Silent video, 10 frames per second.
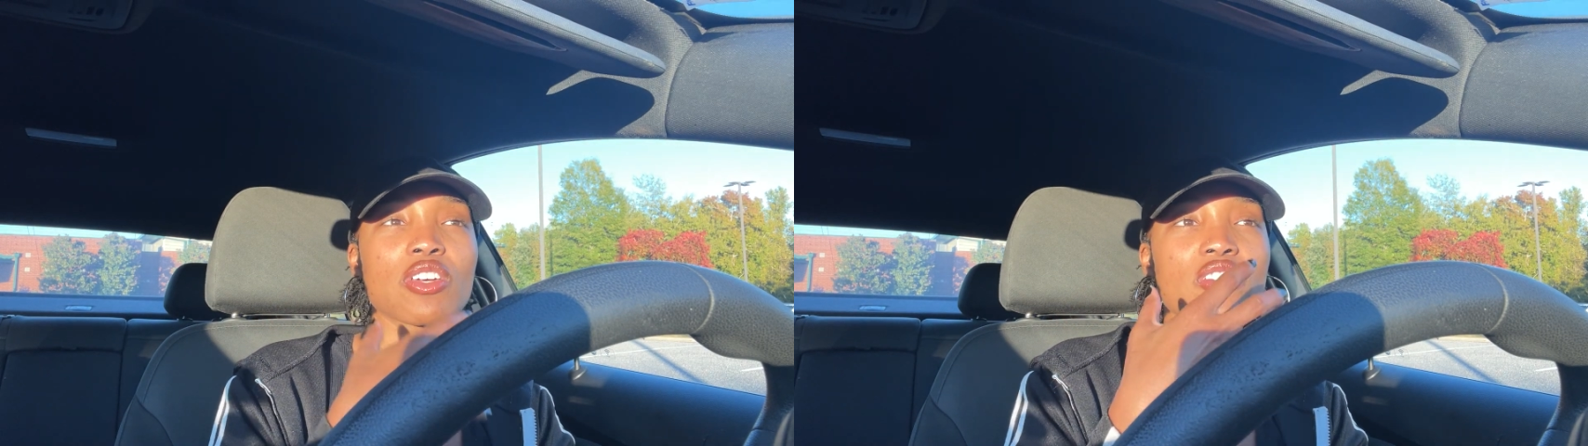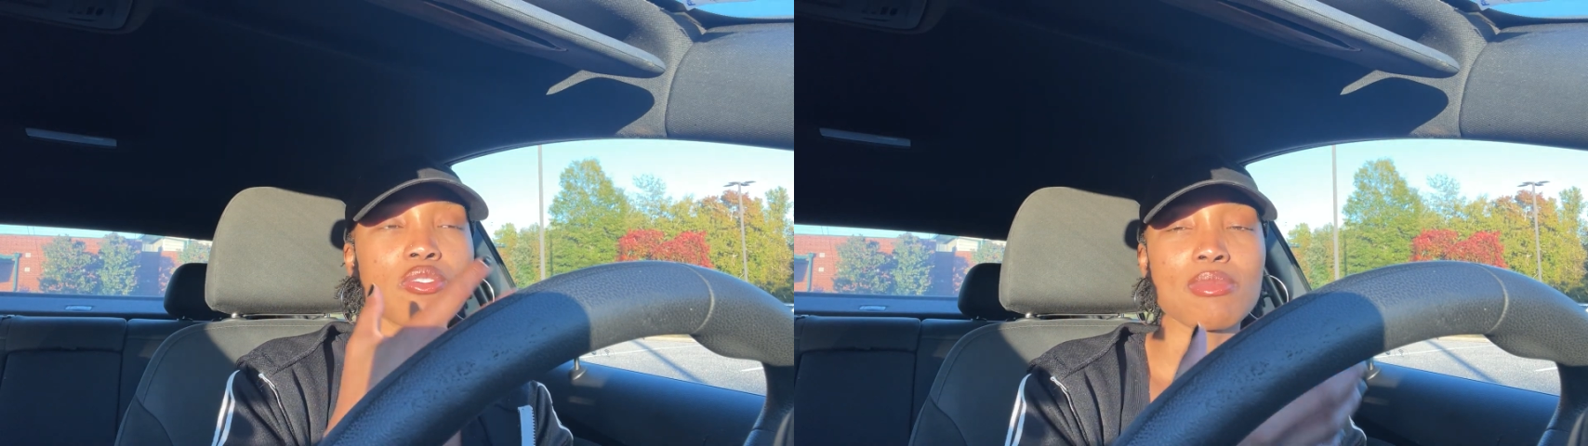
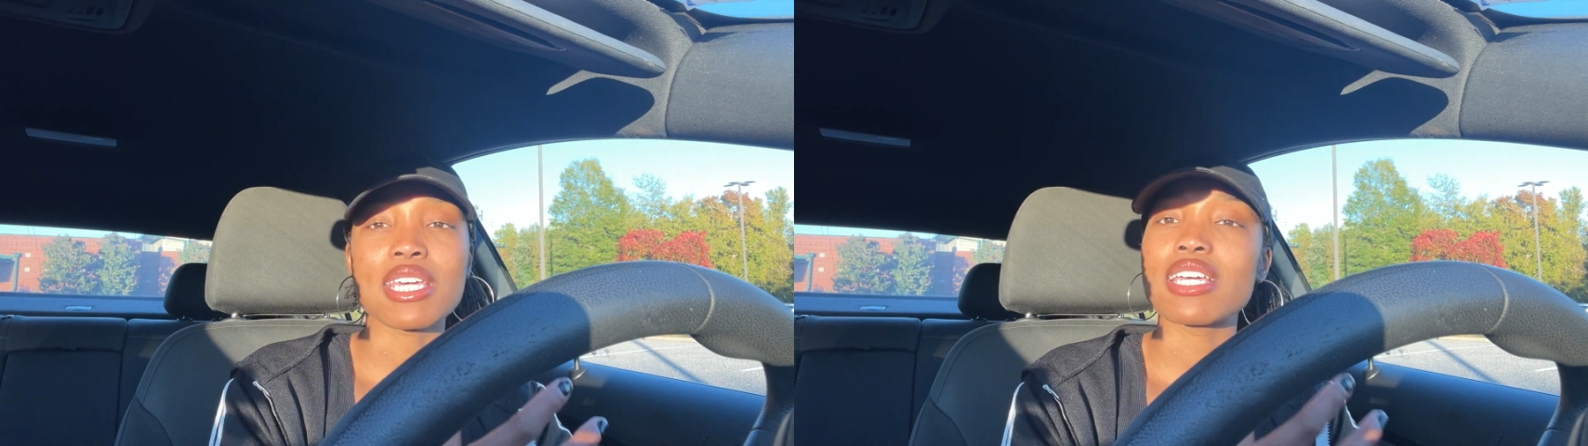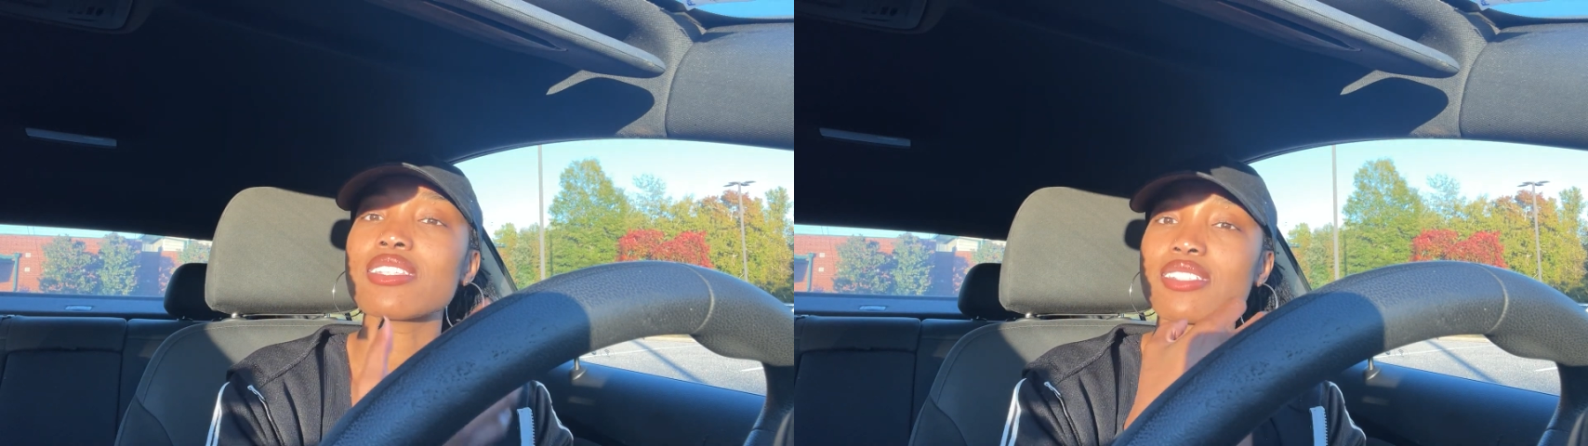giving
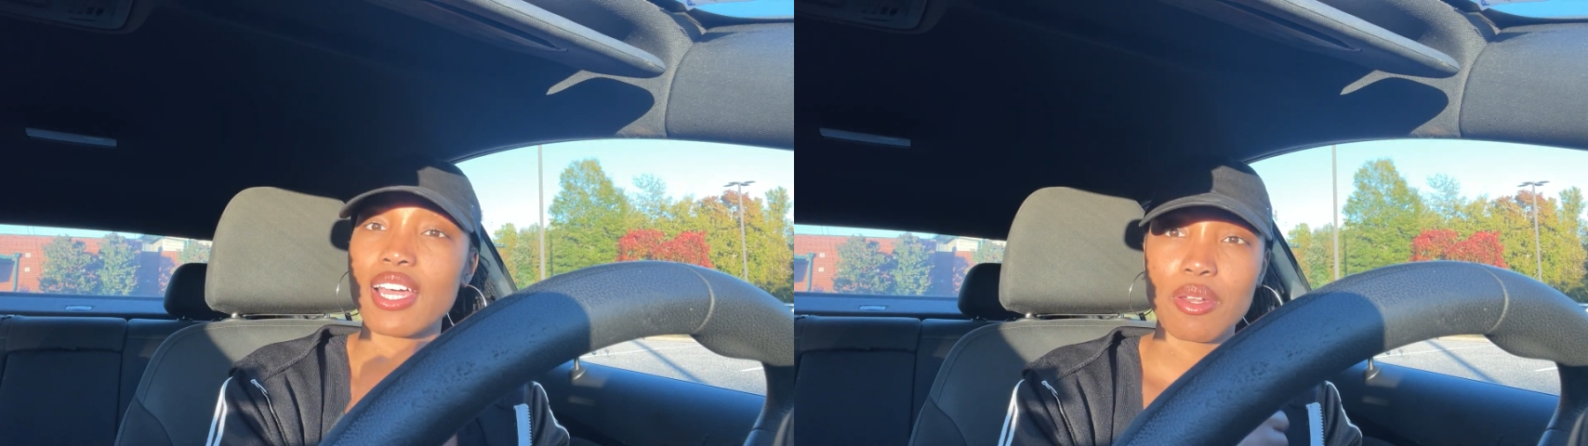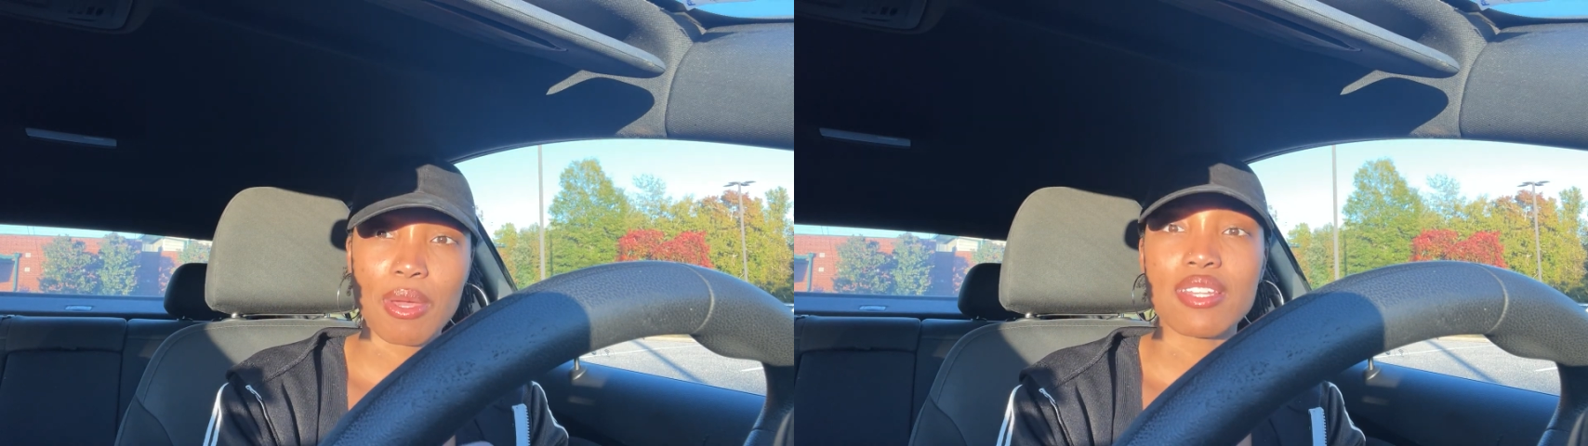me
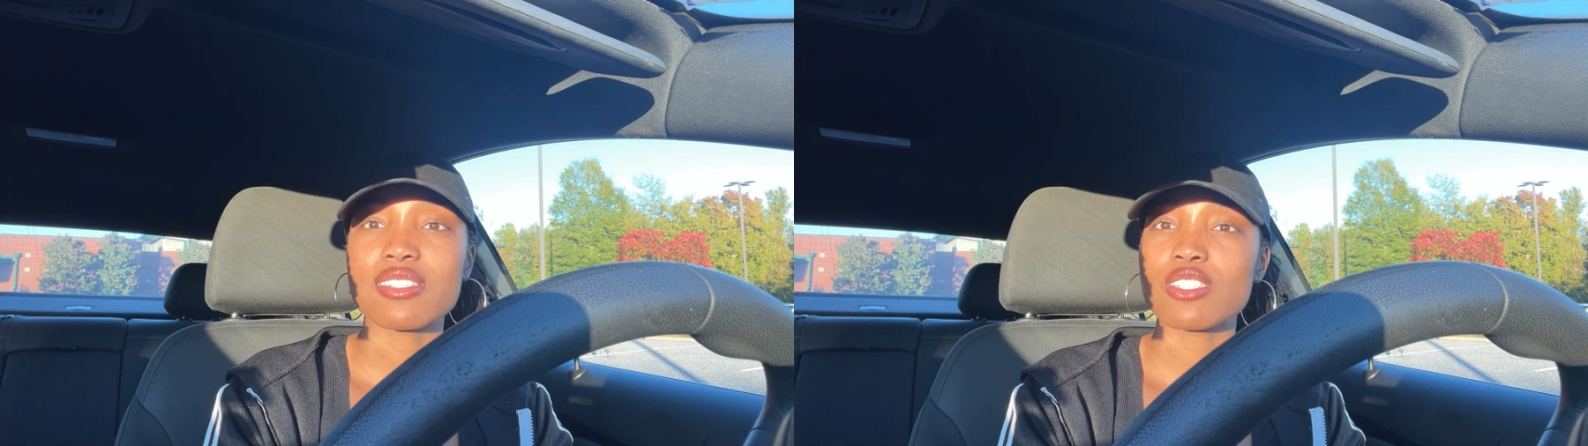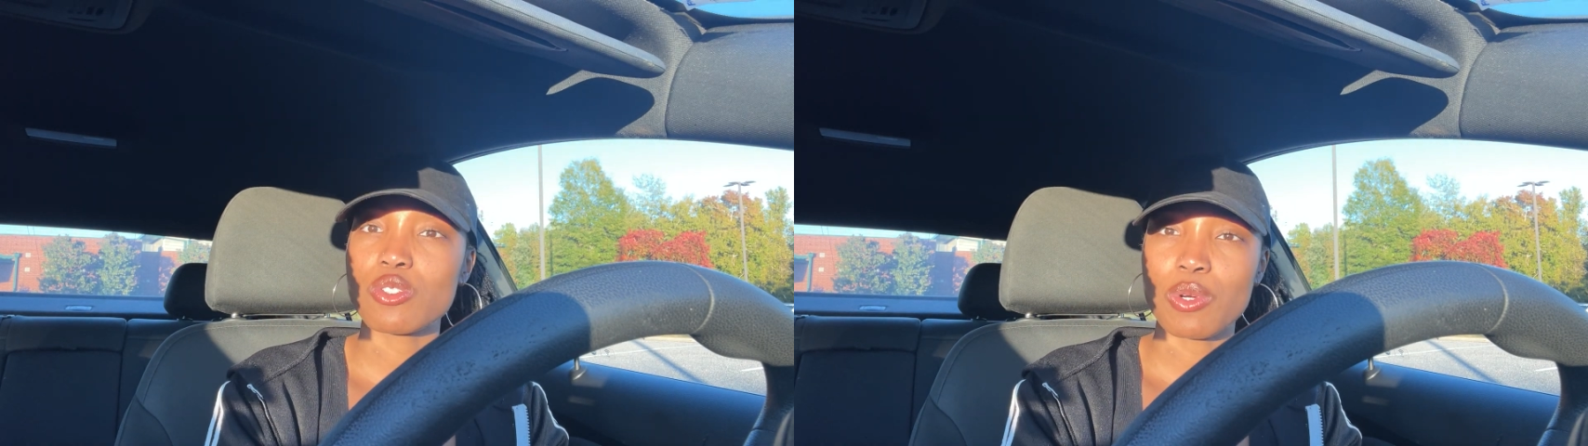insight about the
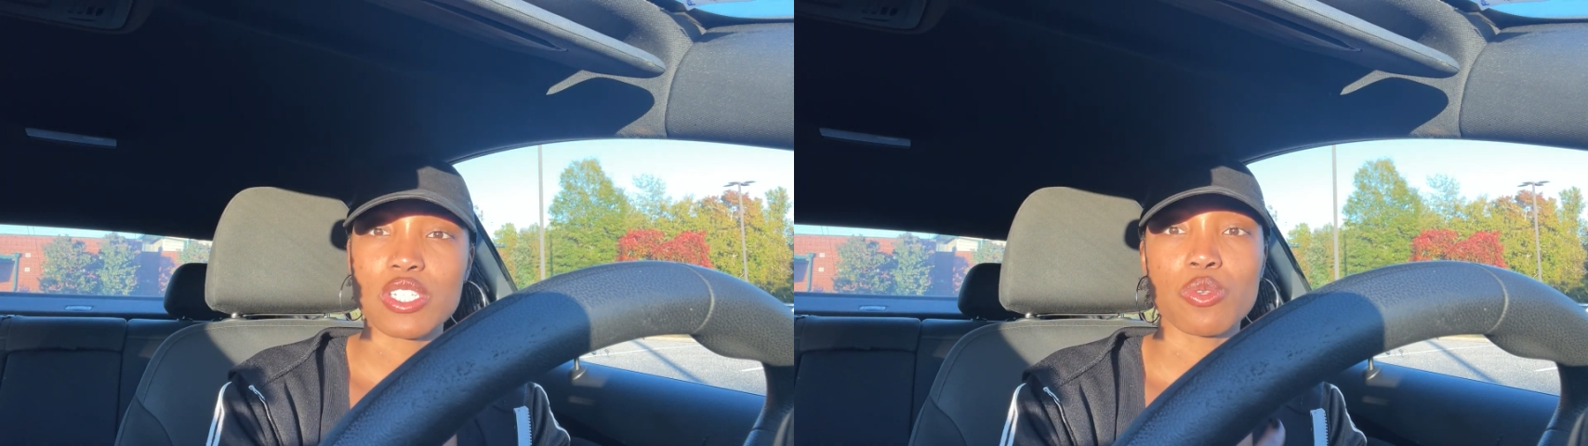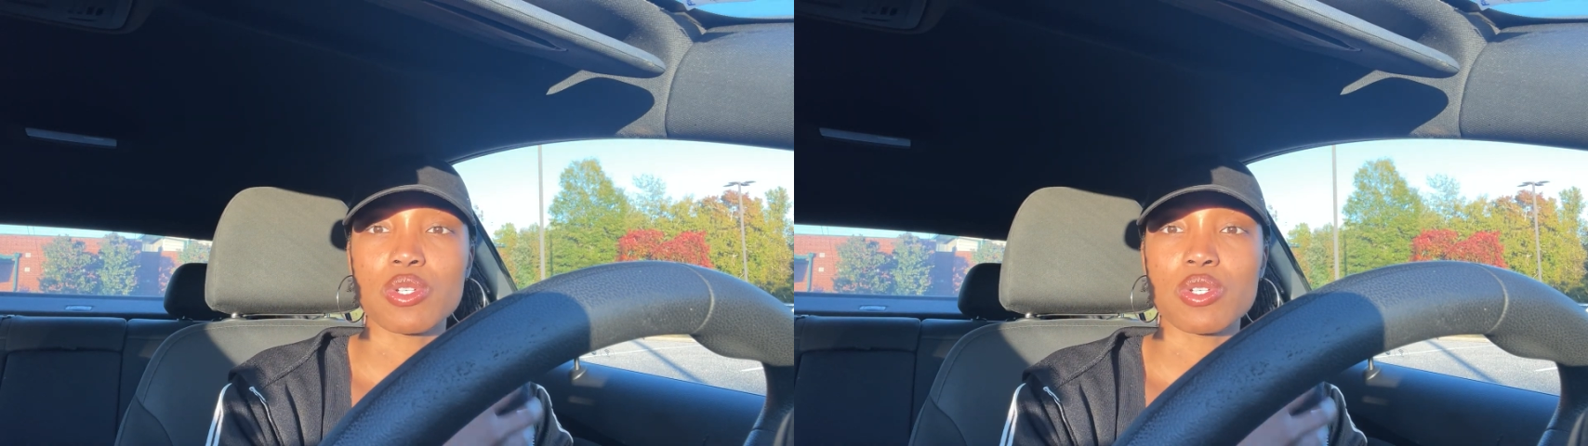situation,